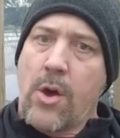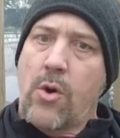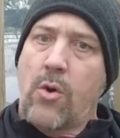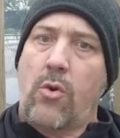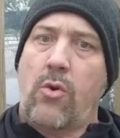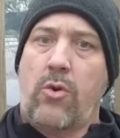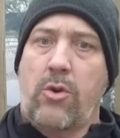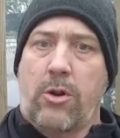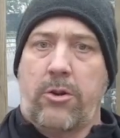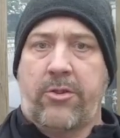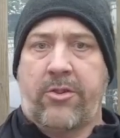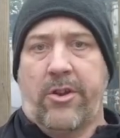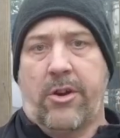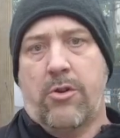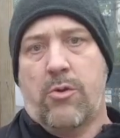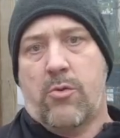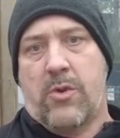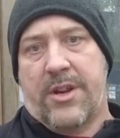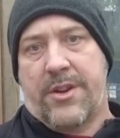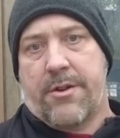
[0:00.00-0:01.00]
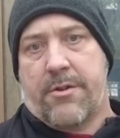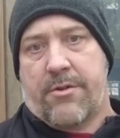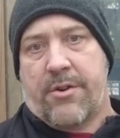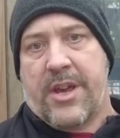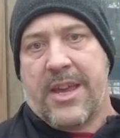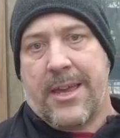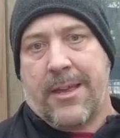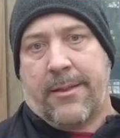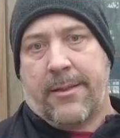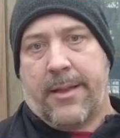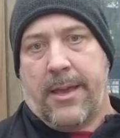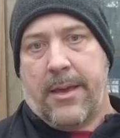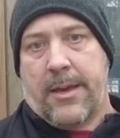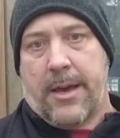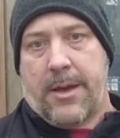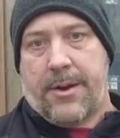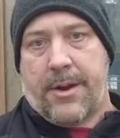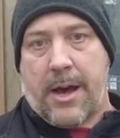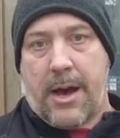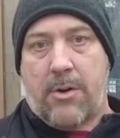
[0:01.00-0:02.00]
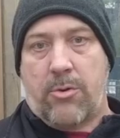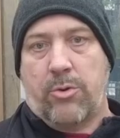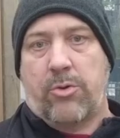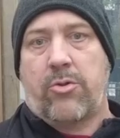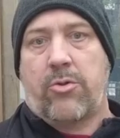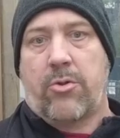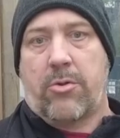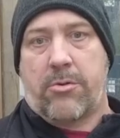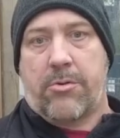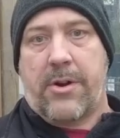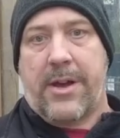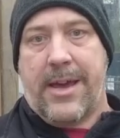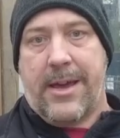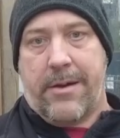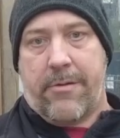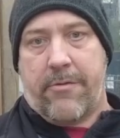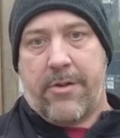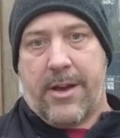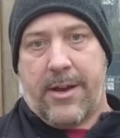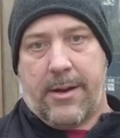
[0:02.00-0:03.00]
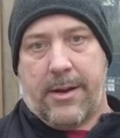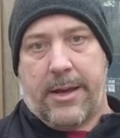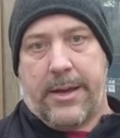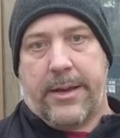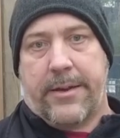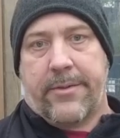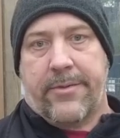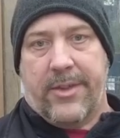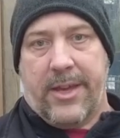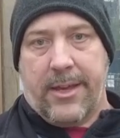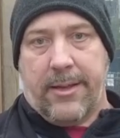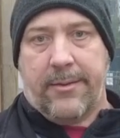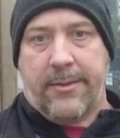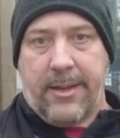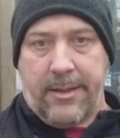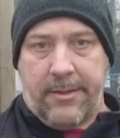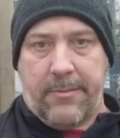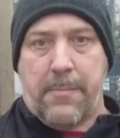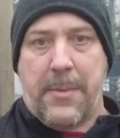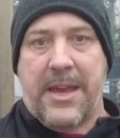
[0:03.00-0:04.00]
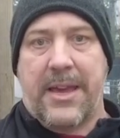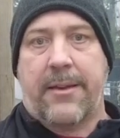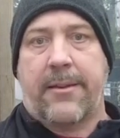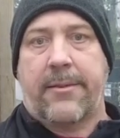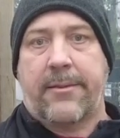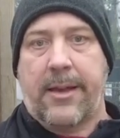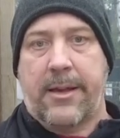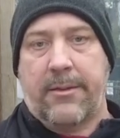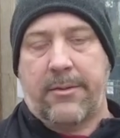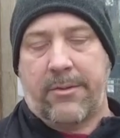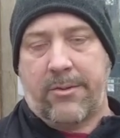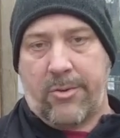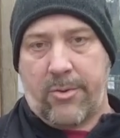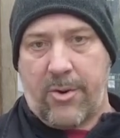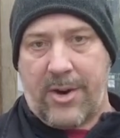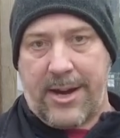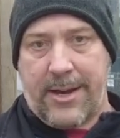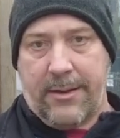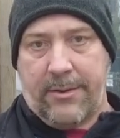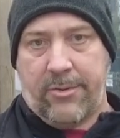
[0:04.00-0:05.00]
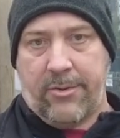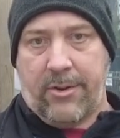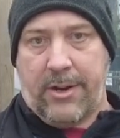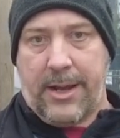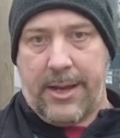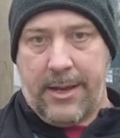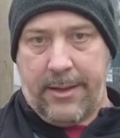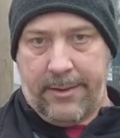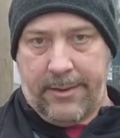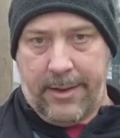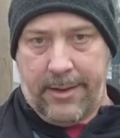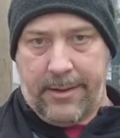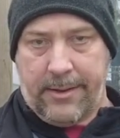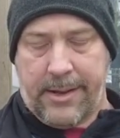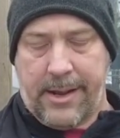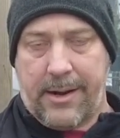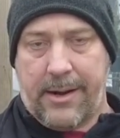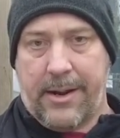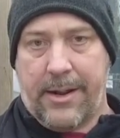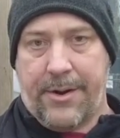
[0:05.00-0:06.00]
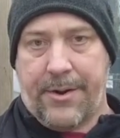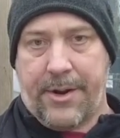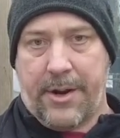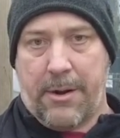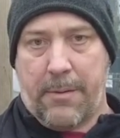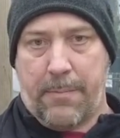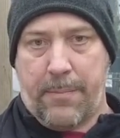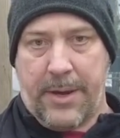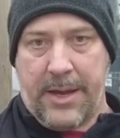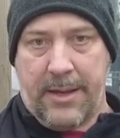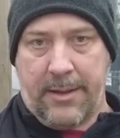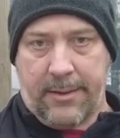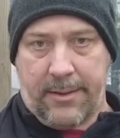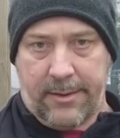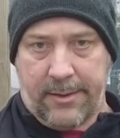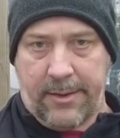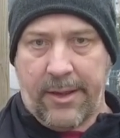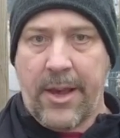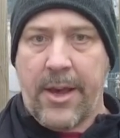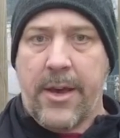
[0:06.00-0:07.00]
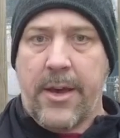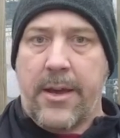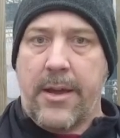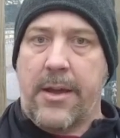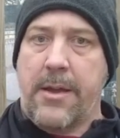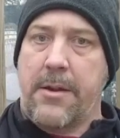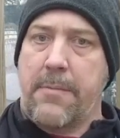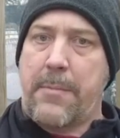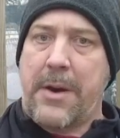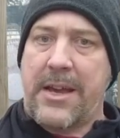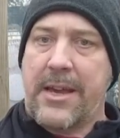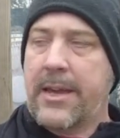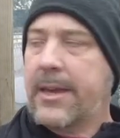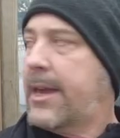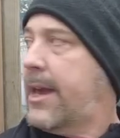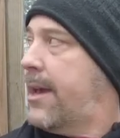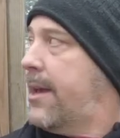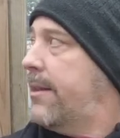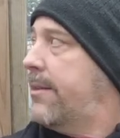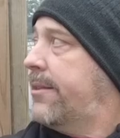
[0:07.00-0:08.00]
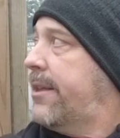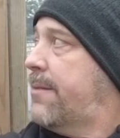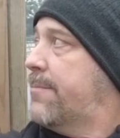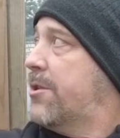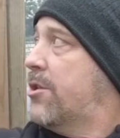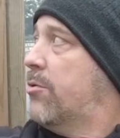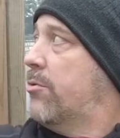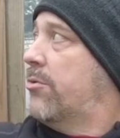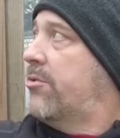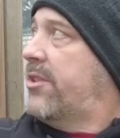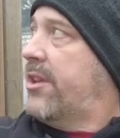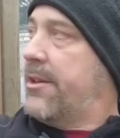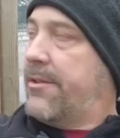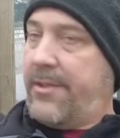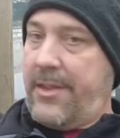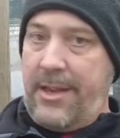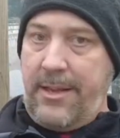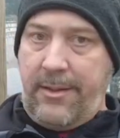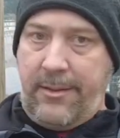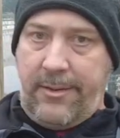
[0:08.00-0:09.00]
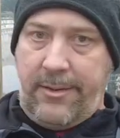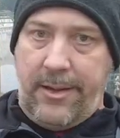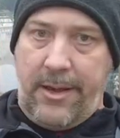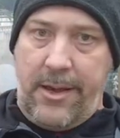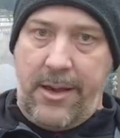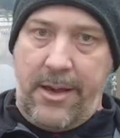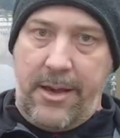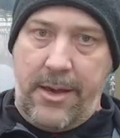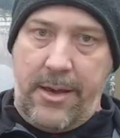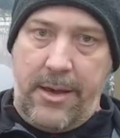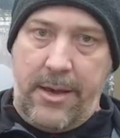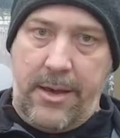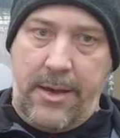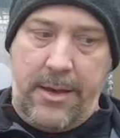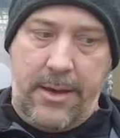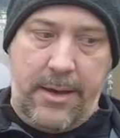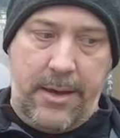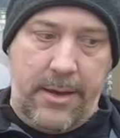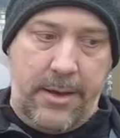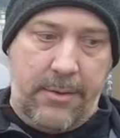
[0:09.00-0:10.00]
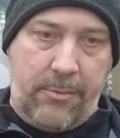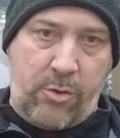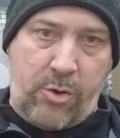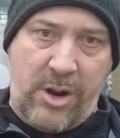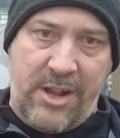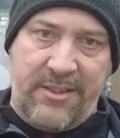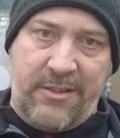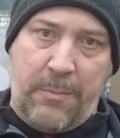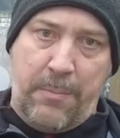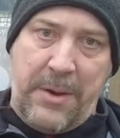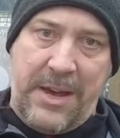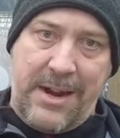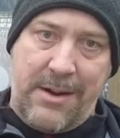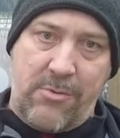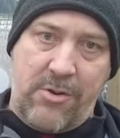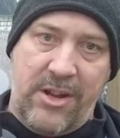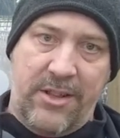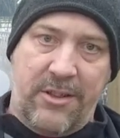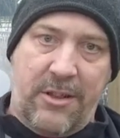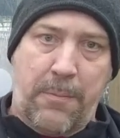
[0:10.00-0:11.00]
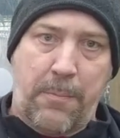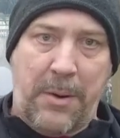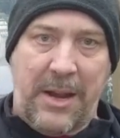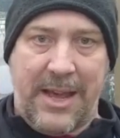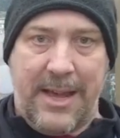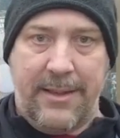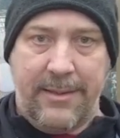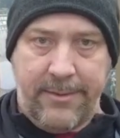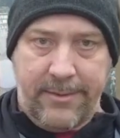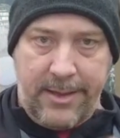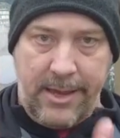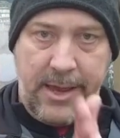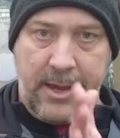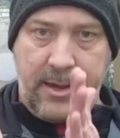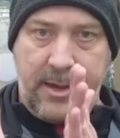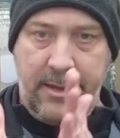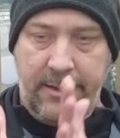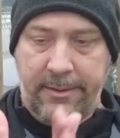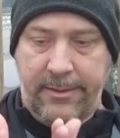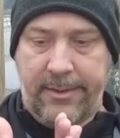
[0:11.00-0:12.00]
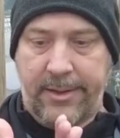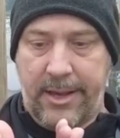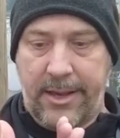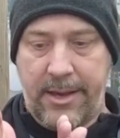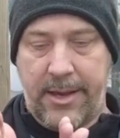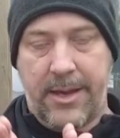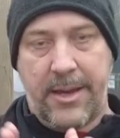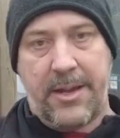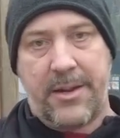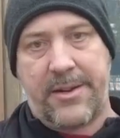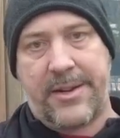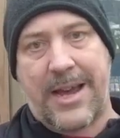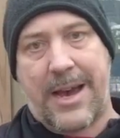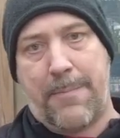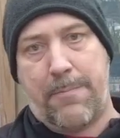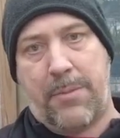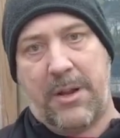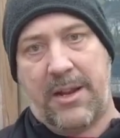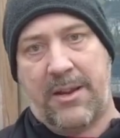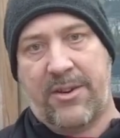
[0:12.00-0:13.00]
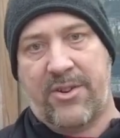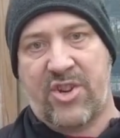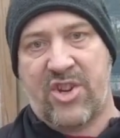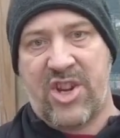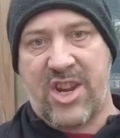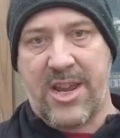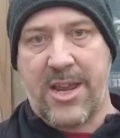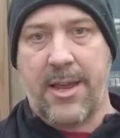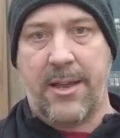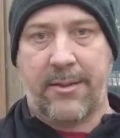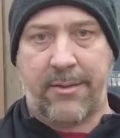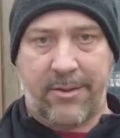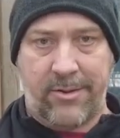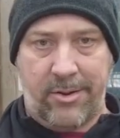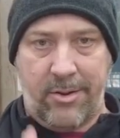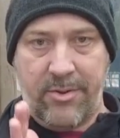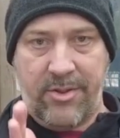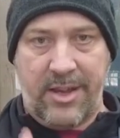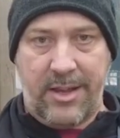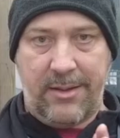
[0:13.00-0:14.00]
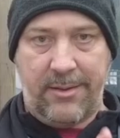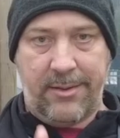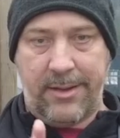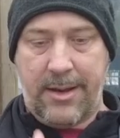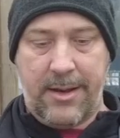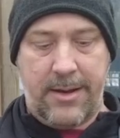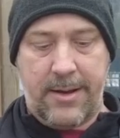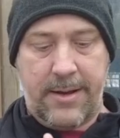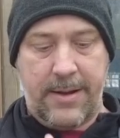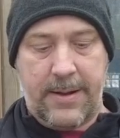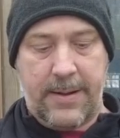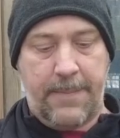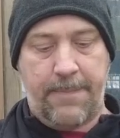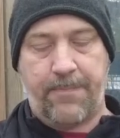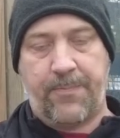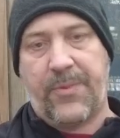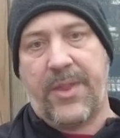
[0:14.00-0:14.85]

Also, when you're heating an outdoor area like this, it makes sense to isolate it a little bit. In my case, I'm using this transparent plastic. It's a double sheet, so there's a